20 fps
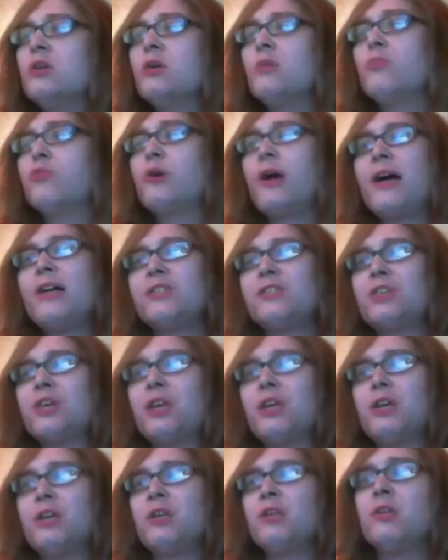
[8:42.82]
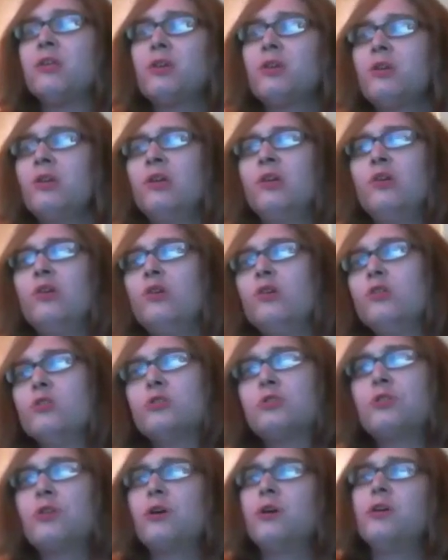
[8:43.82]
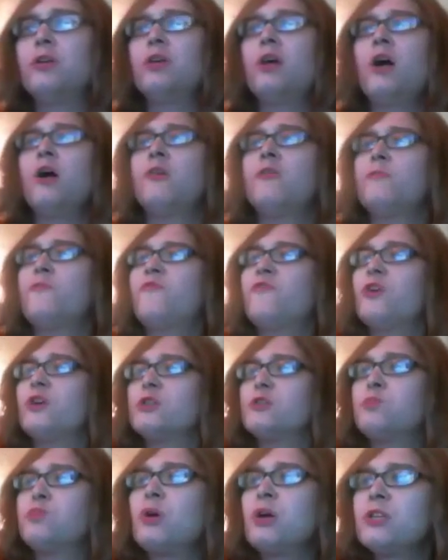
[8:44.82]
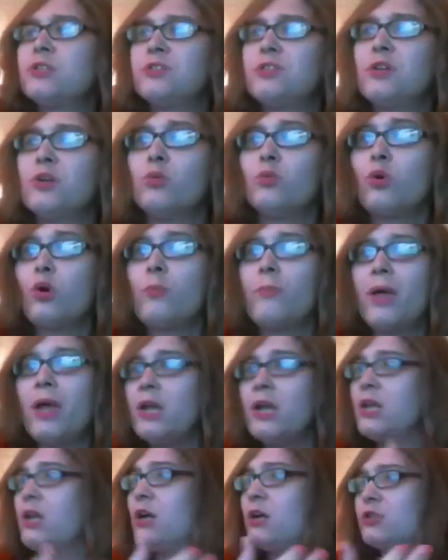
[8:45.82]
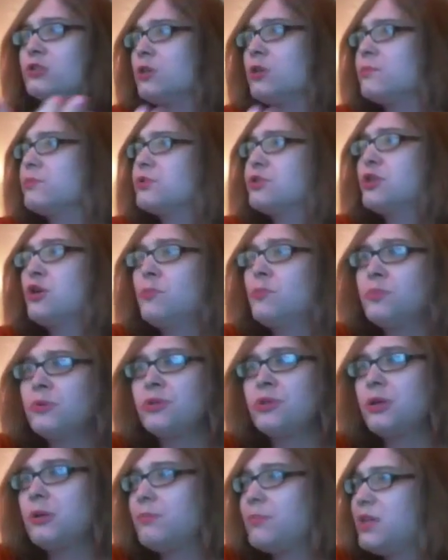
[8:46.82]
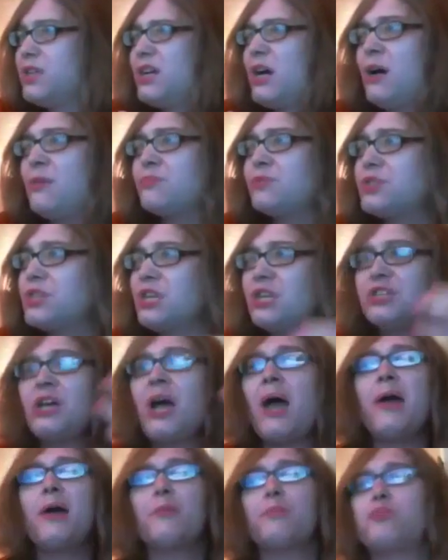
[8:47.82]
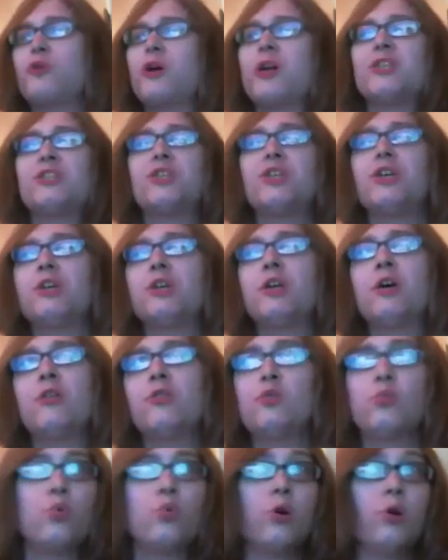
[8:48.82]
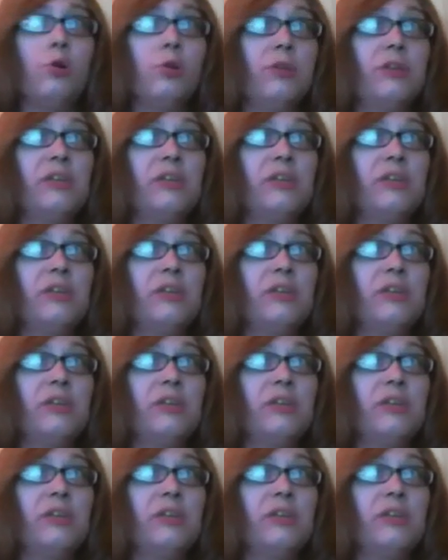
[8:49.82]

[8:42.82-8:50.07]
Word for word: president who's the young first president of Romania or some stupid thing, becomes the entire president of the world,